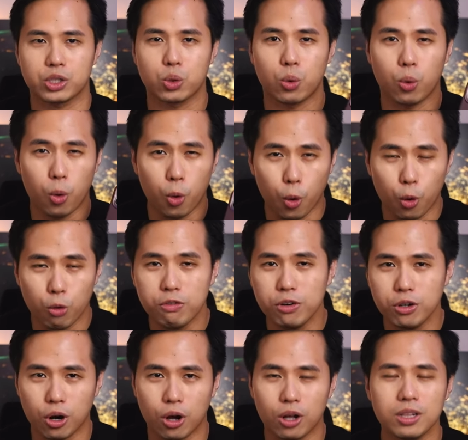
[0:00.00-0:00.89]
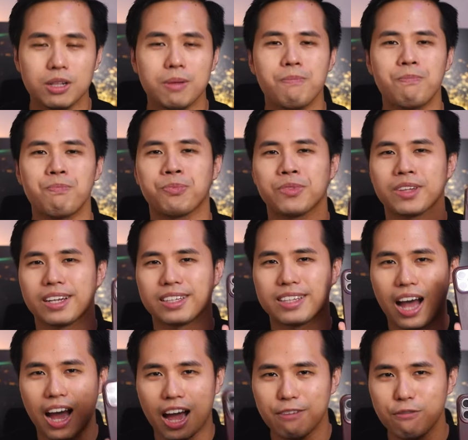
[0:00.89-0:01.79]
So overall,
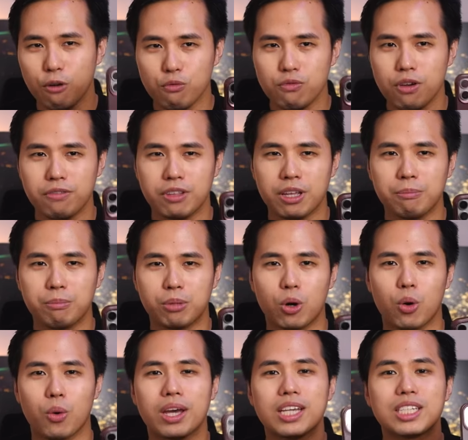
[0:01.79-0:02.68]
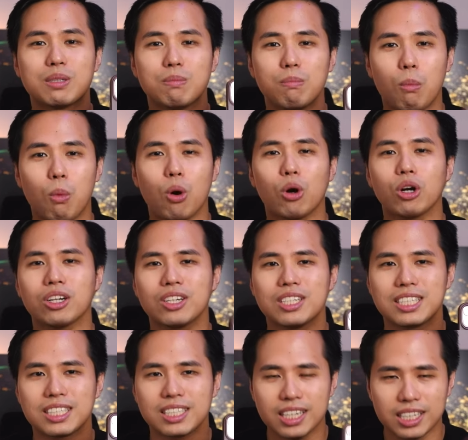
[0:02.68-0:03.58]
the iPhone 15 Pro is more
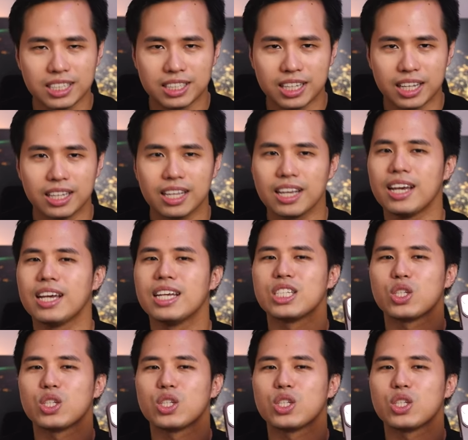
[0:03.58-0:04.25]
consistent,